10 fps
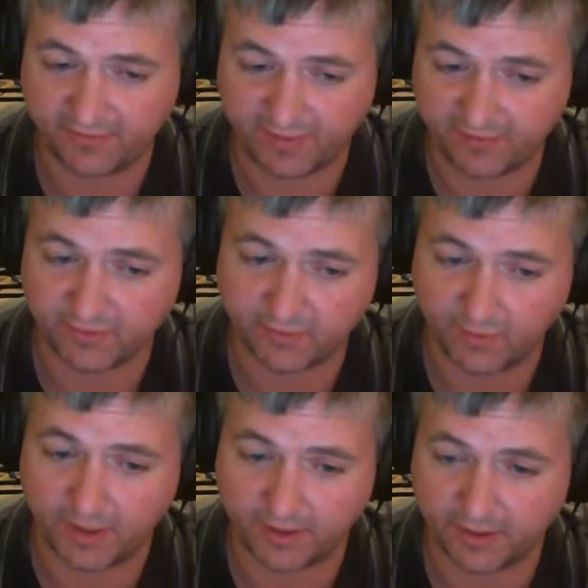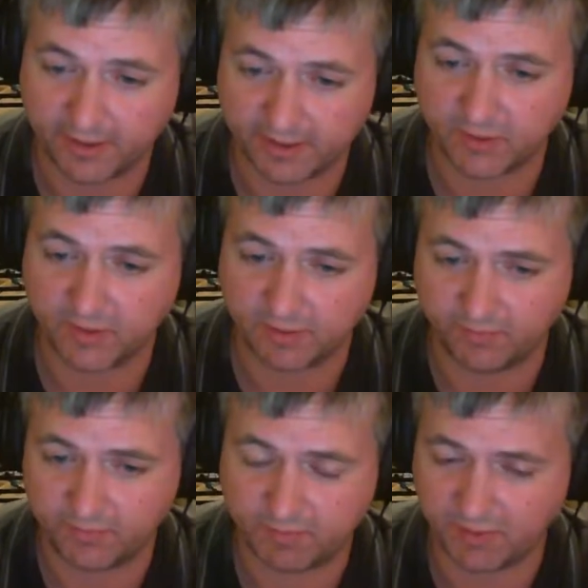flavored water, because you
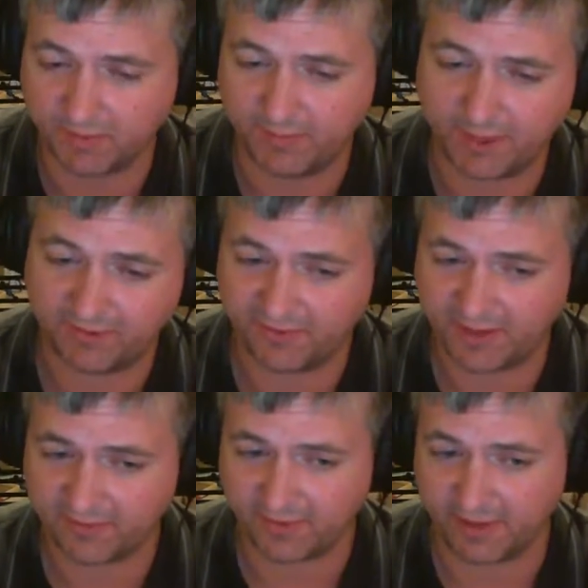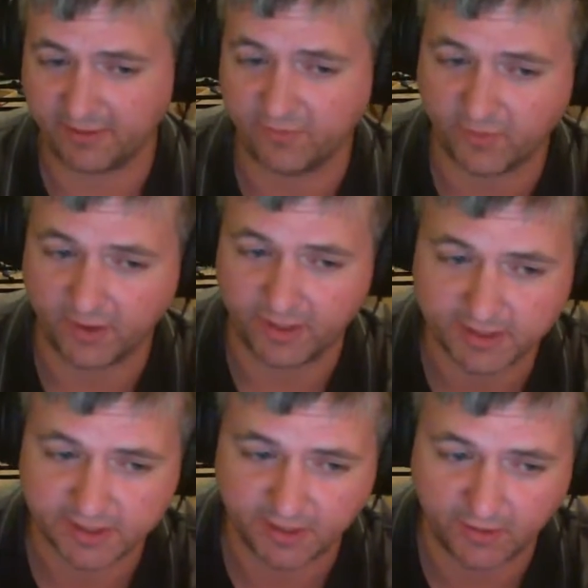can pick your flavoring for it.
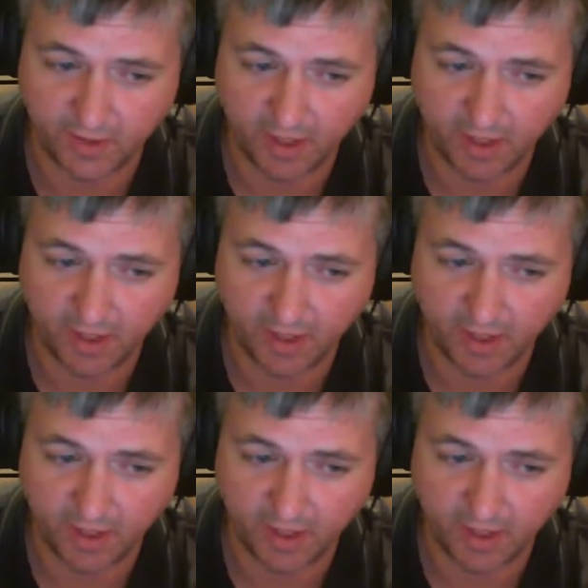So.